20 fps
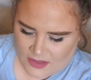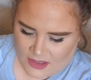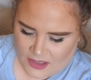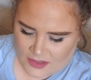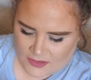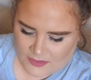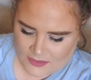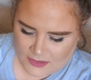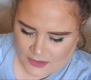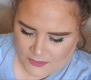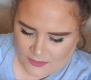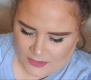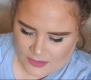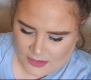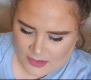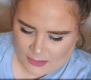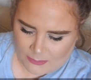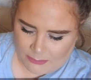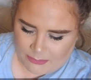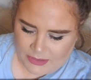Yeah, it's not
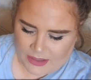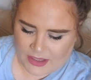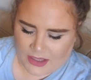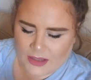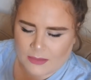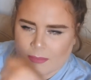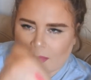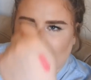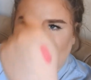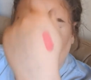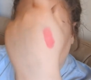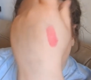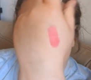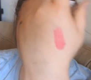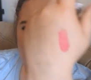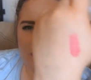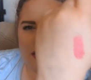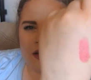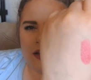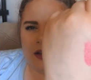really that
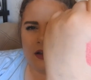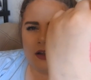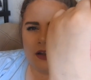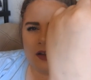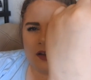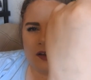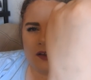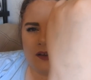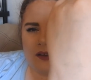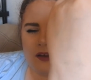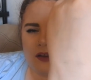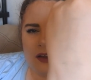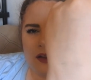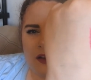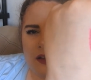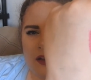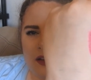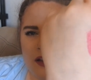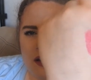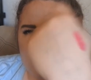pigmented. You can see
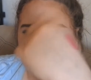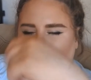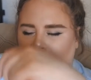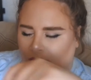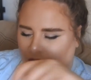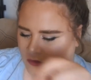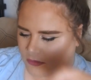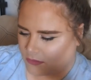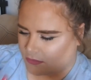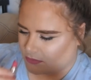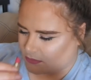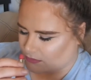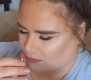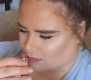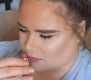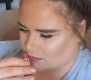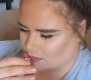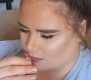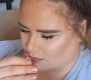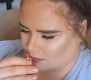it there.
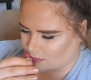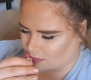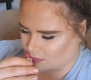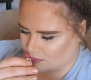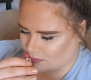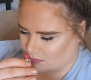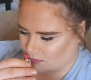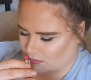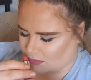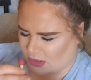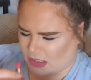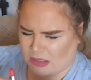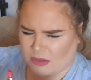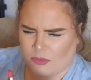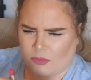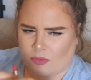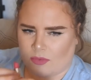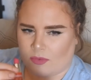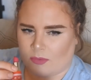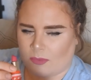
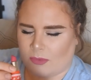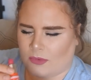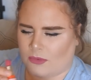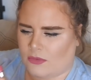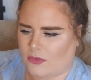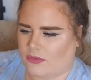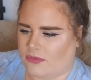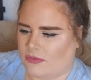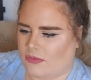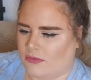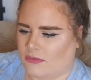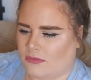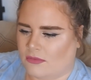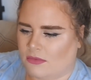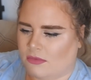It's so smooth.